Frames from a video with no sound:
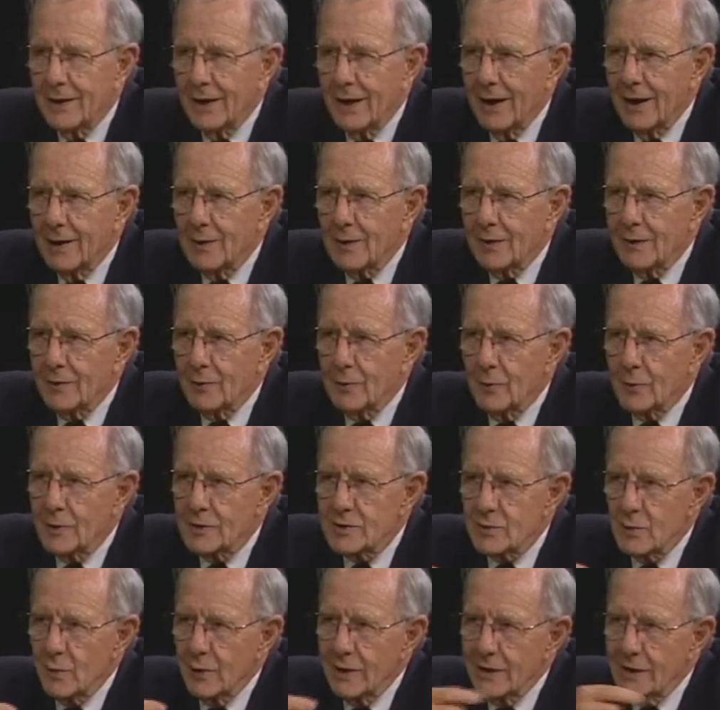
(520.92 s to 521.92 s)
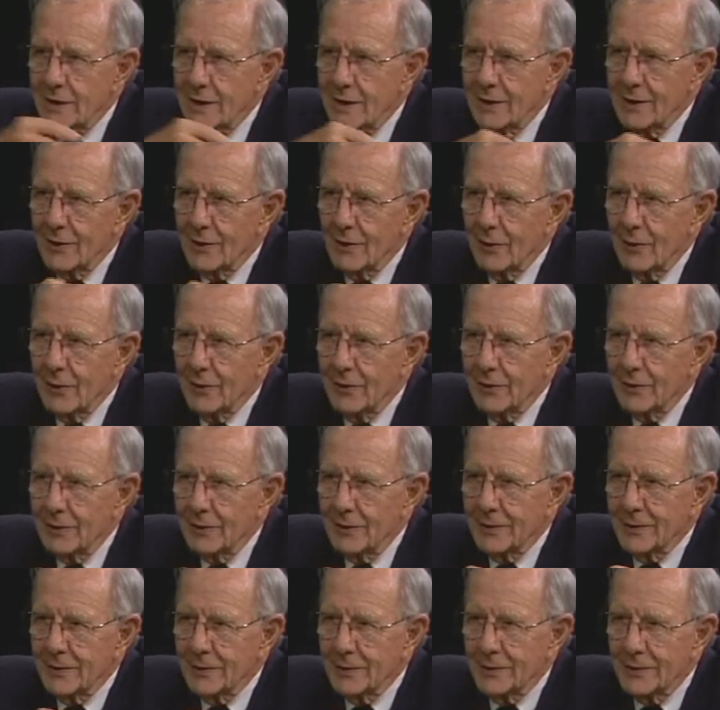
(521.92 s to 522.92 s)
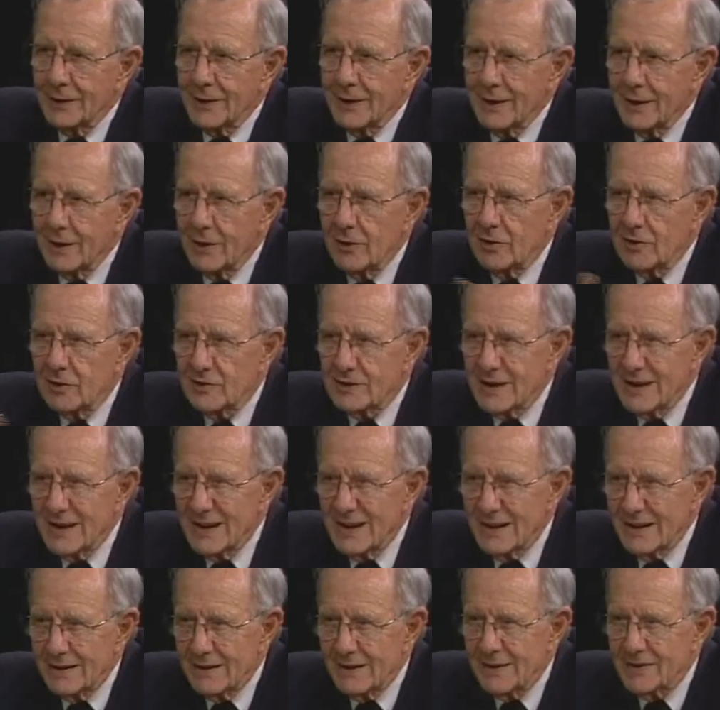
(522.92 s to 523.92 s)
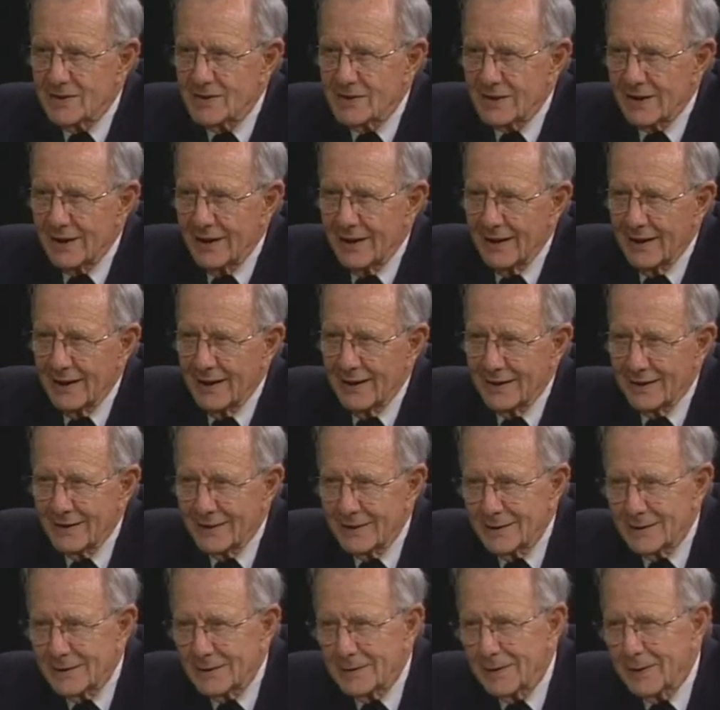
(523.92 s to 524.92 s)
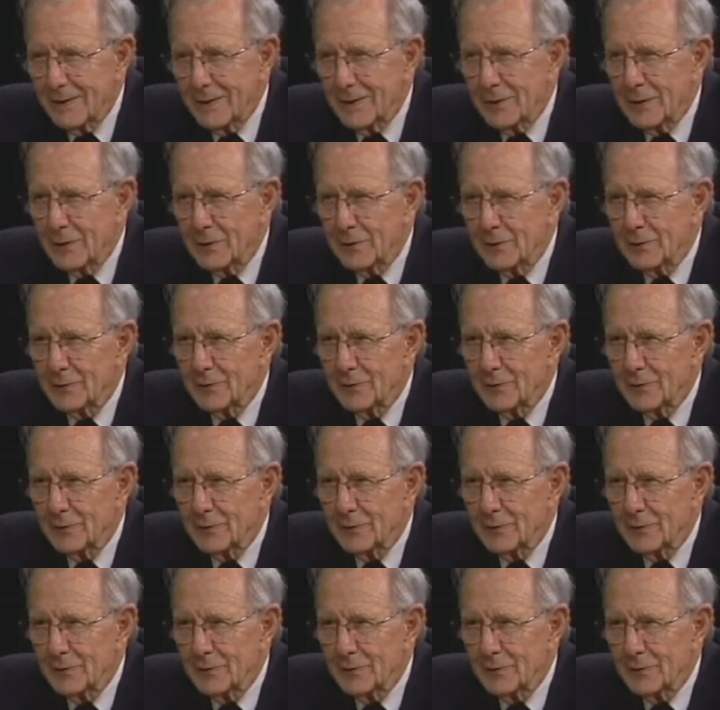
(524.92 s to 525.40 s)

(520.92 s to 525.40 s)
I was waiting on the Aldine side okay.